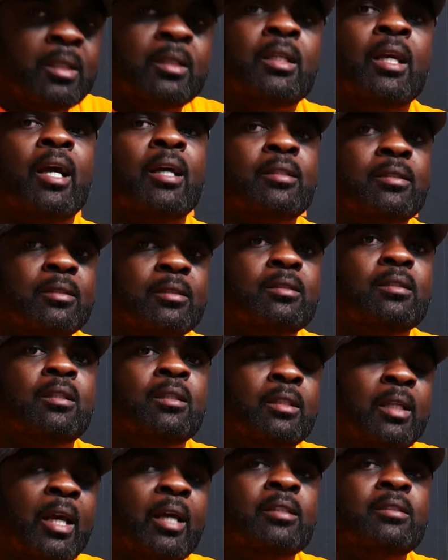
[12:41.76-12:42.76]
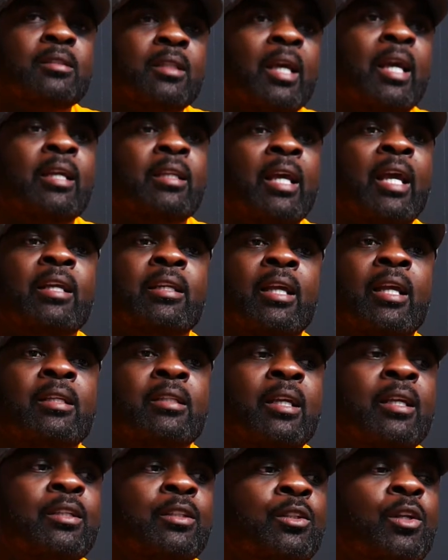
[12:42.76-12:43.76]
Yes.
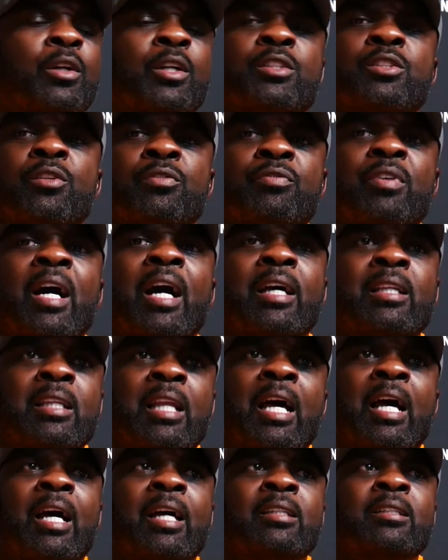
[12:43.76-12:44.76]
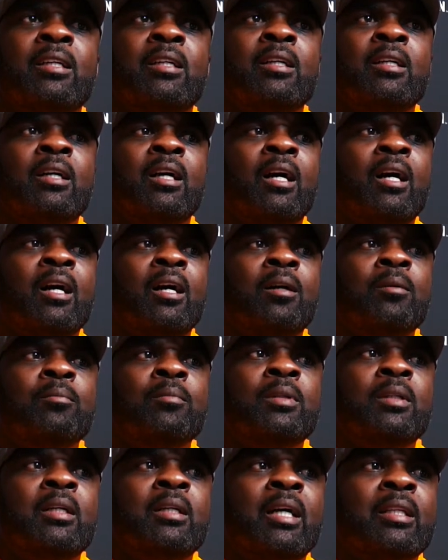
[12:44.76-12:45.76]
And you know, there's a fine line.
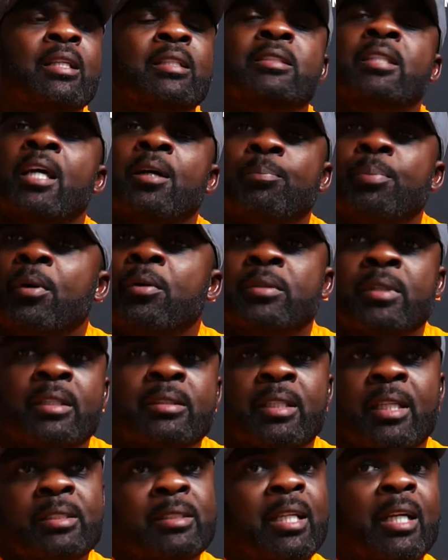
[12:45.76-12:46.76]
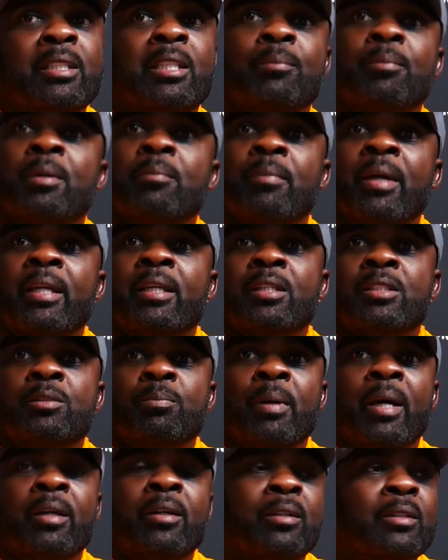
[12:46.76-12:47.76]
The tempo does nothing but make us
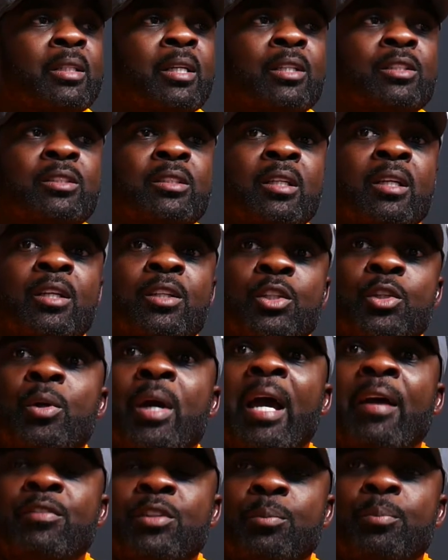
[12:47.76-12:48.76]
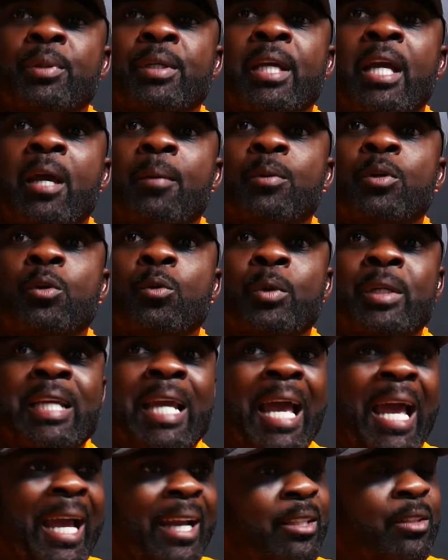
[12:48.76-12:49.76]
better, because you have to be able to
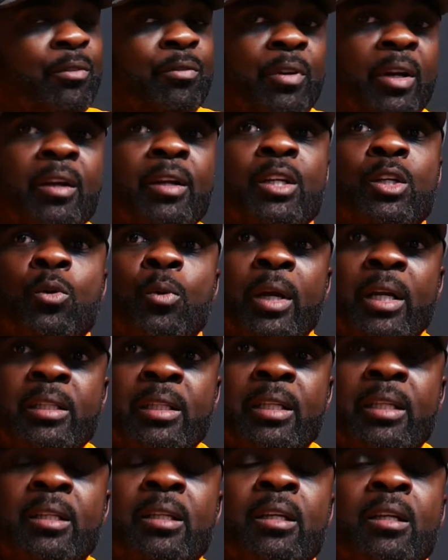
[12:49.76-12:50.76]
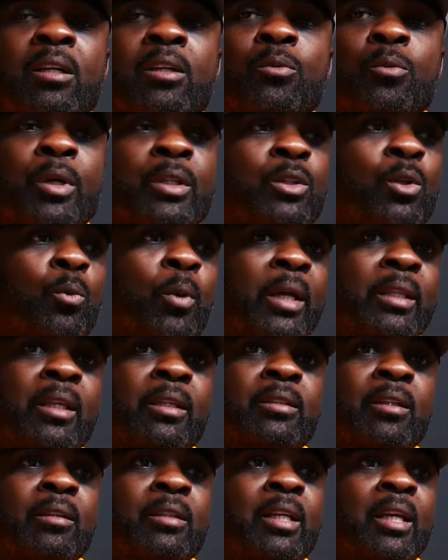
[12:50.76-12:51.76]
react very quickly with the way
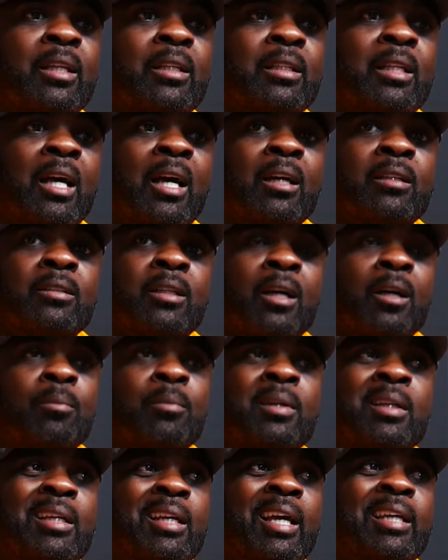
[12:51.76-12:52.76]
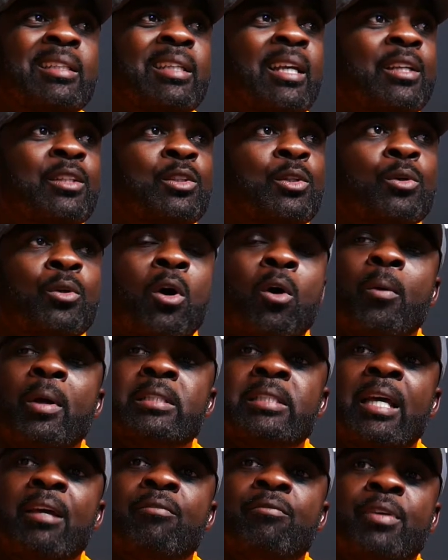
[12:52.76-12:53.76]
that they're getting lined up. And then you
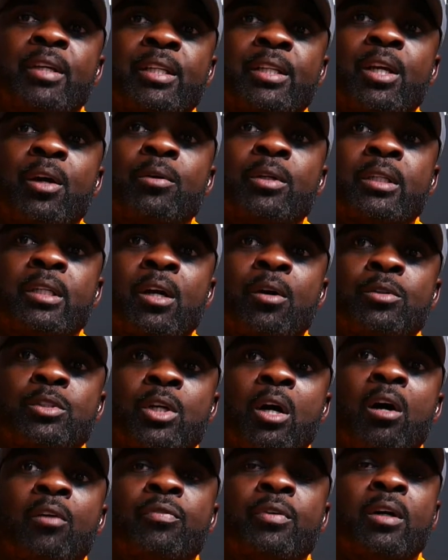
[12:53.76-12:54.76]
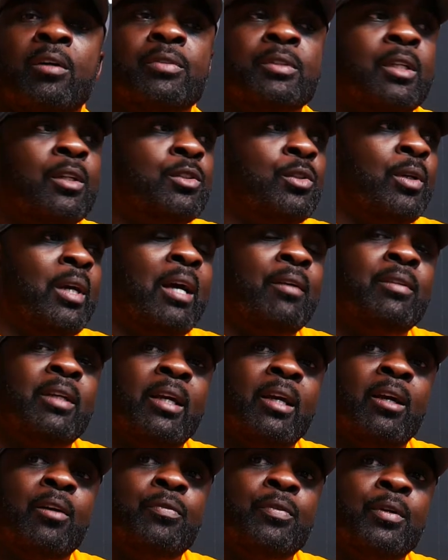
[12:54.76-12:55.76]
always have video to coach off of, because you have the
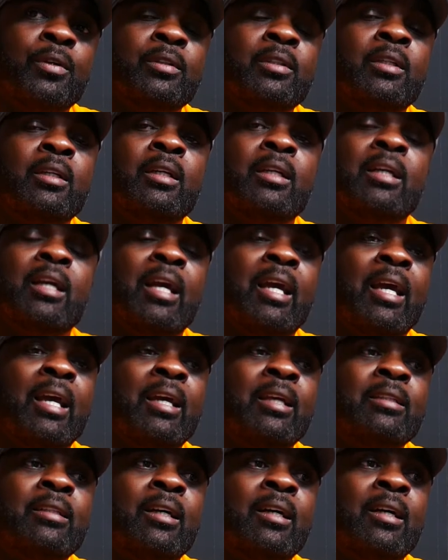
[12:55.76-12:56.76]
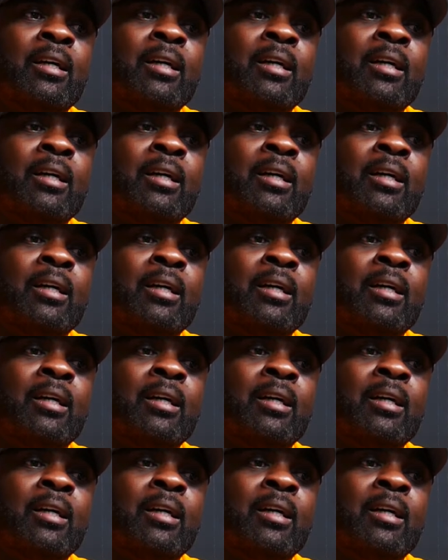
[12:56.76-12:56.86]
effort and,